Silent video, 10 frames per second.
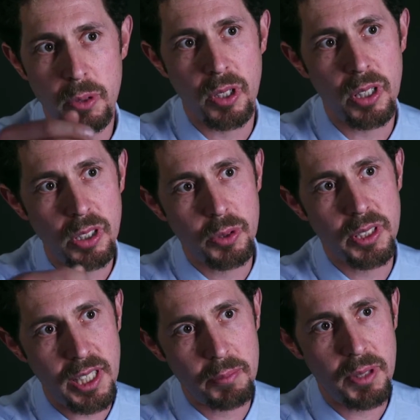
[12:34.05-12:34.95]
We're all doing the
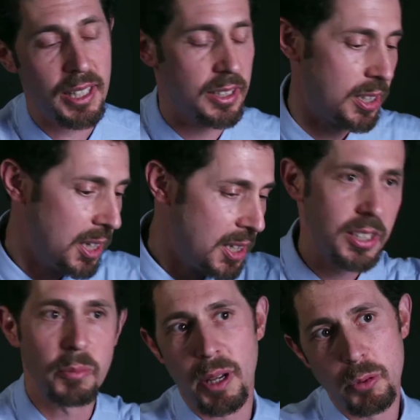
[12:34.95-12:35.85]
same things. And
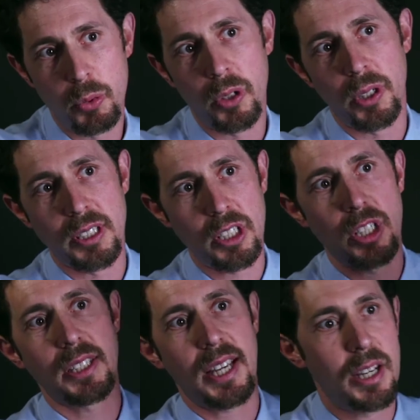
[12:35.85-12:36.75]
sometimes one
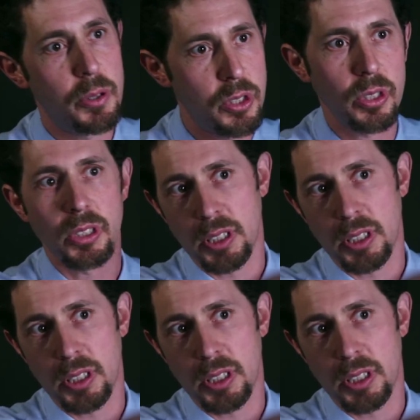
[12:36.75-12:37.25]
organization has higher results,